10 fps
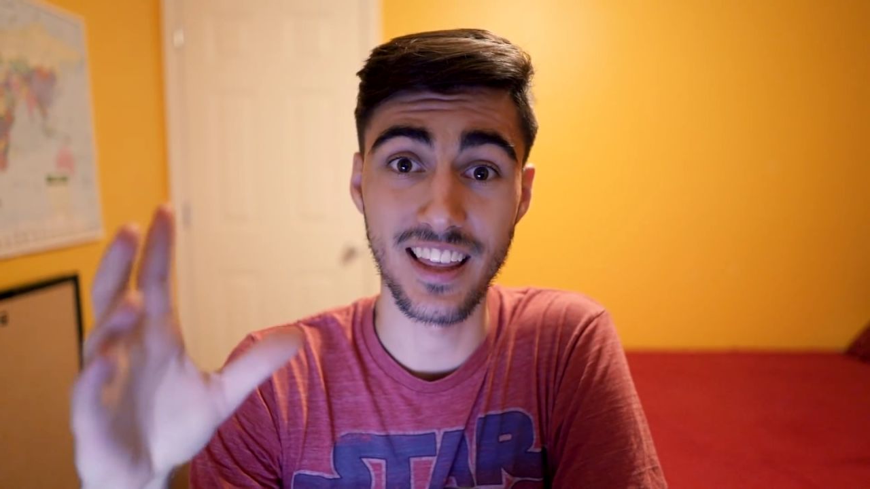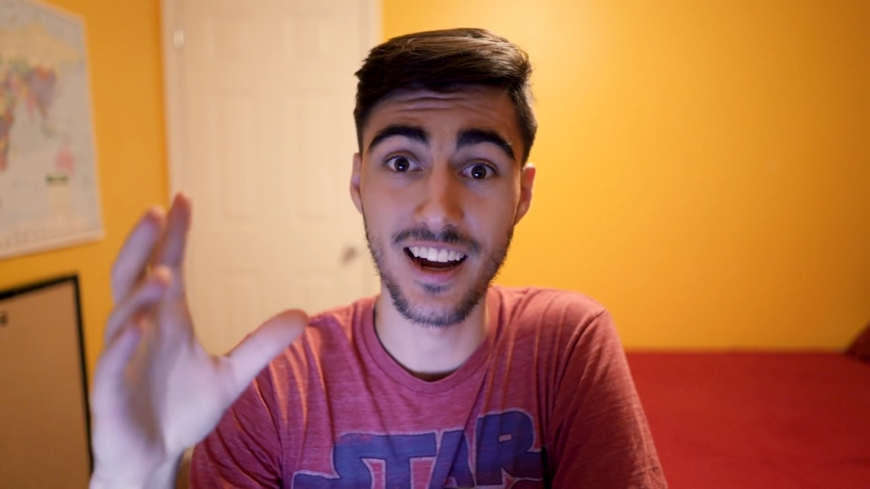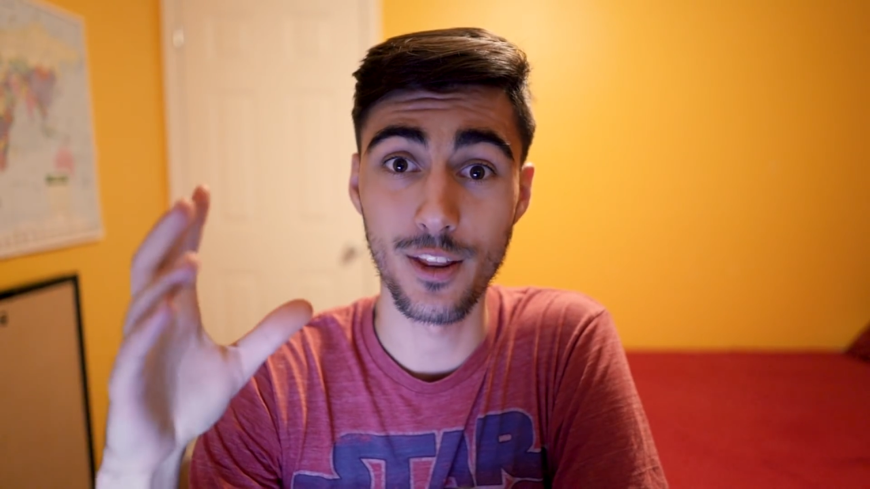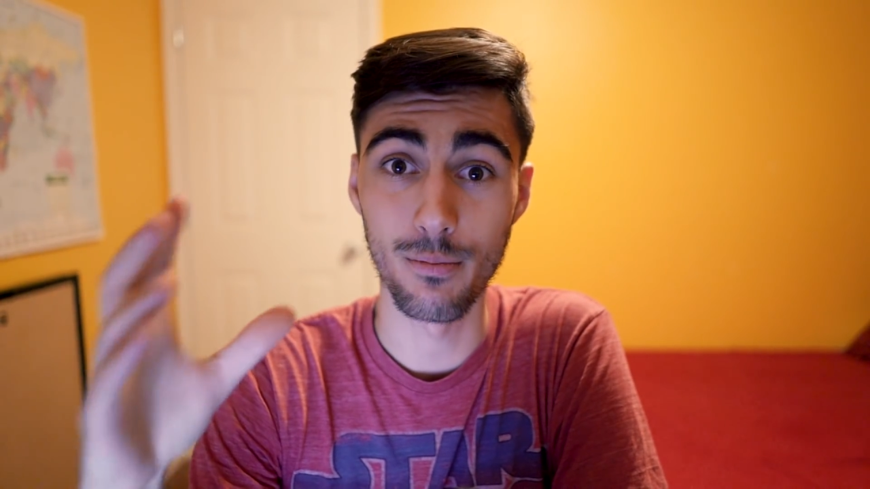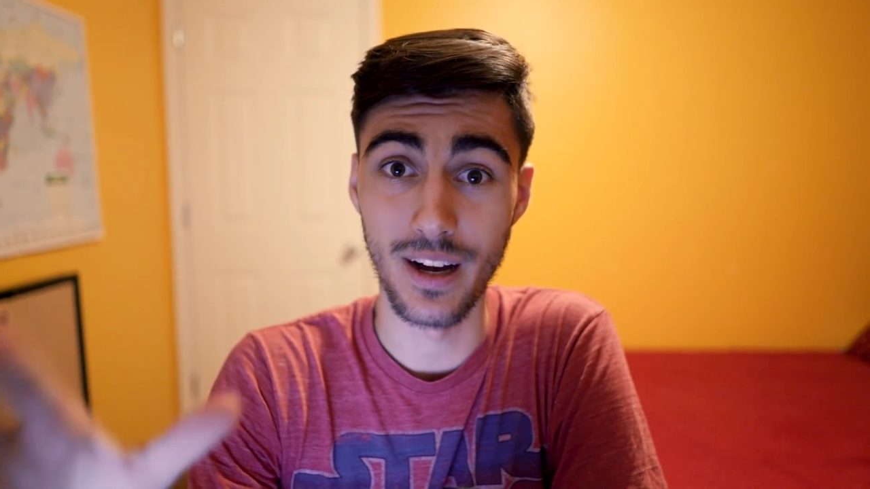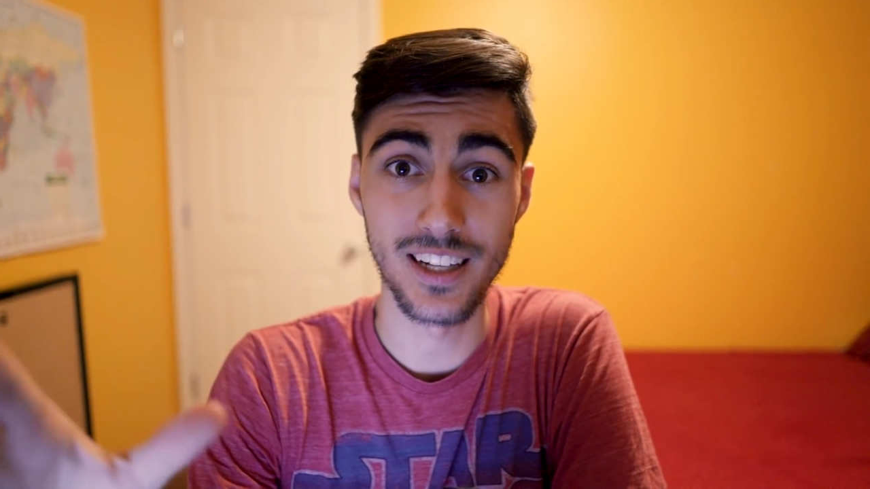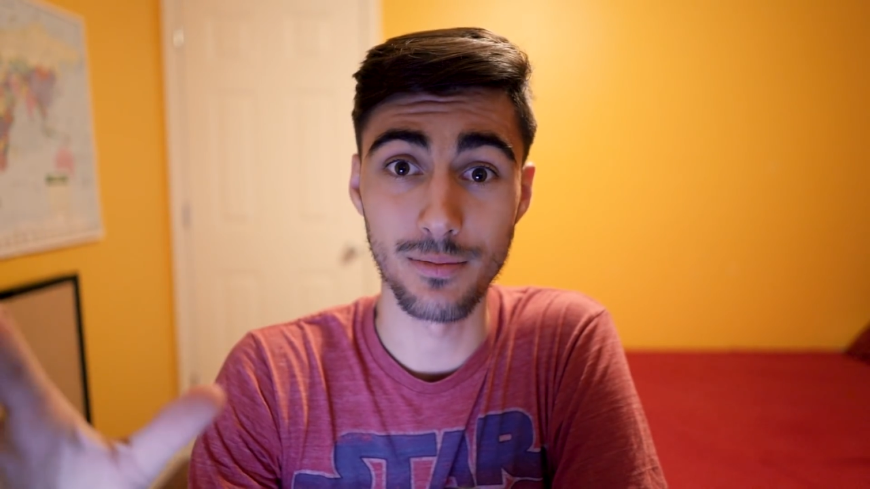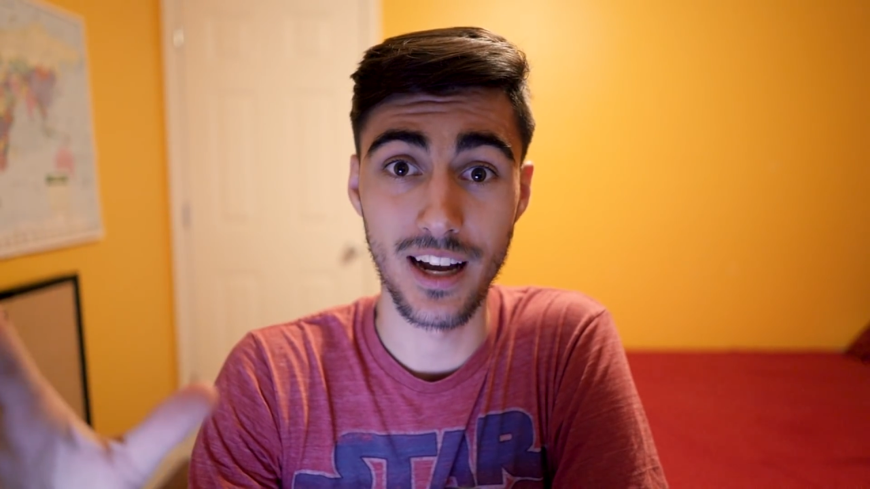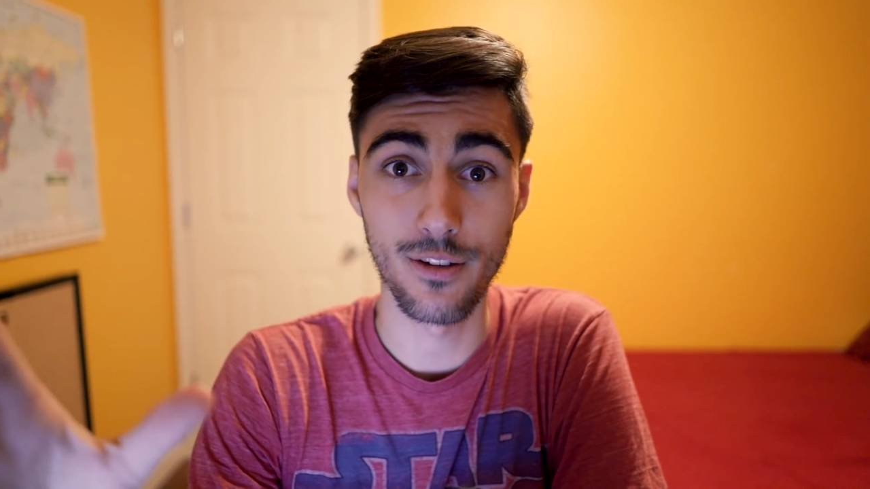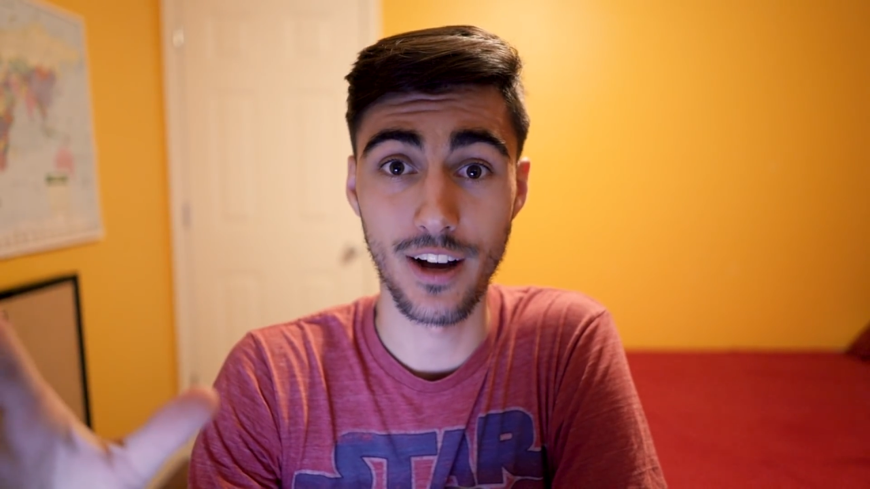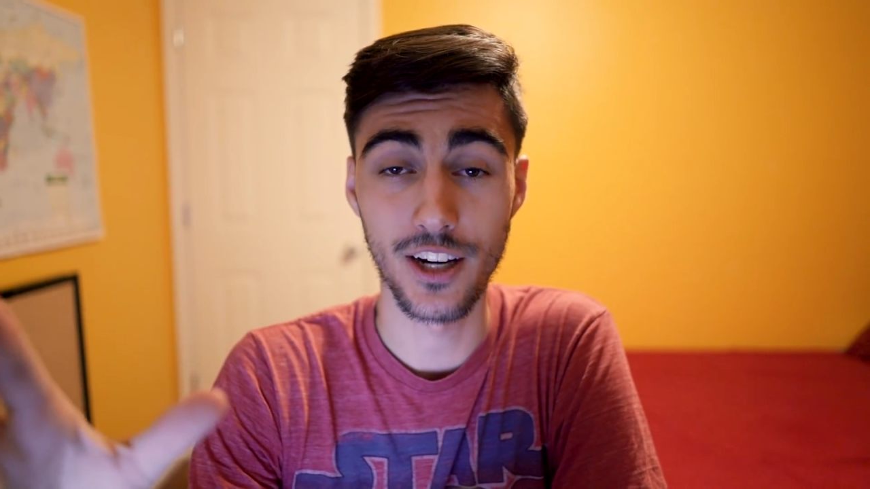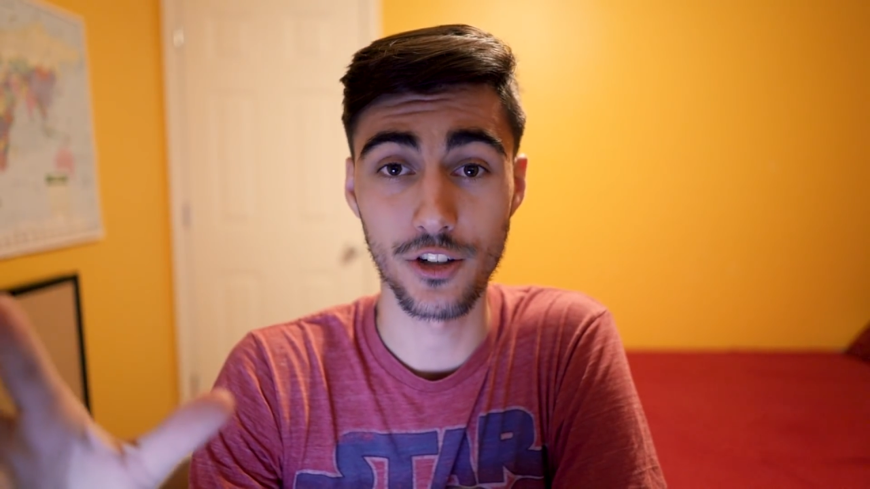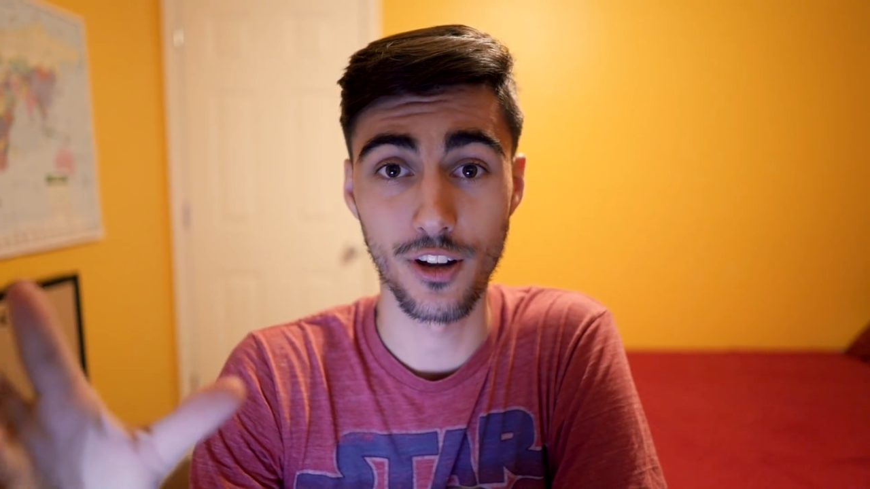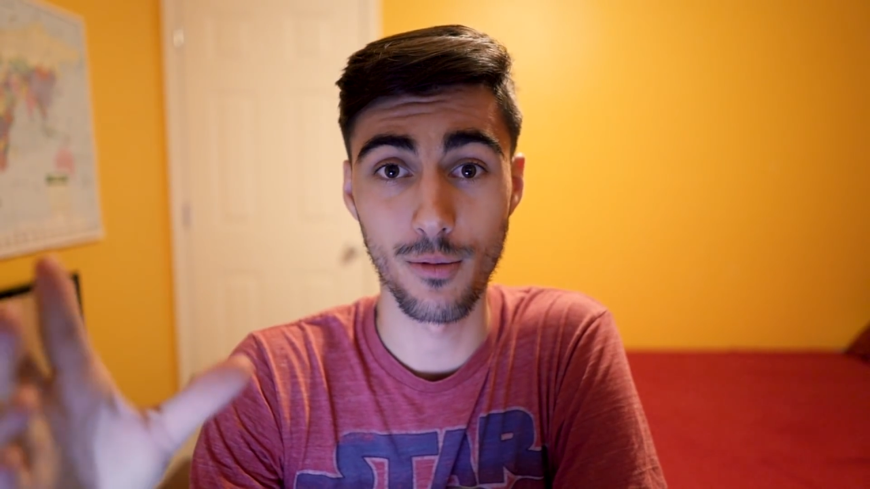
they are the best manufacturer